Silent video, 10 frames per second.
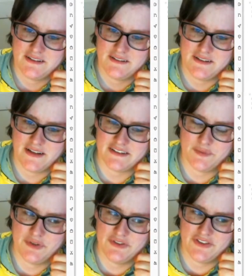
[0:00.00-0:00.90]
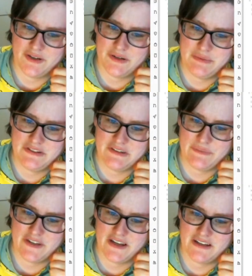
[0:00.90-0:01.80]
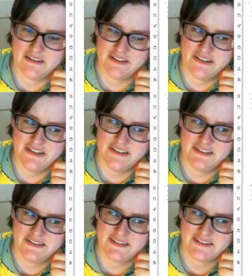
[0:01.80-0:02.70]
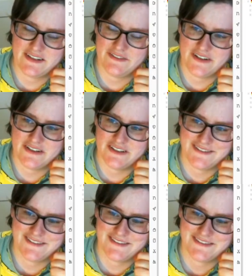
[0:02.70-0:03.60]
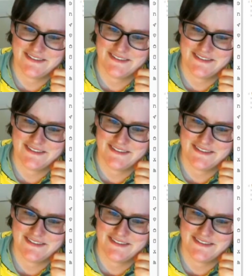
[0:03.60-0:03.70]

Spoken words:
I suppose that would be something I could release if I just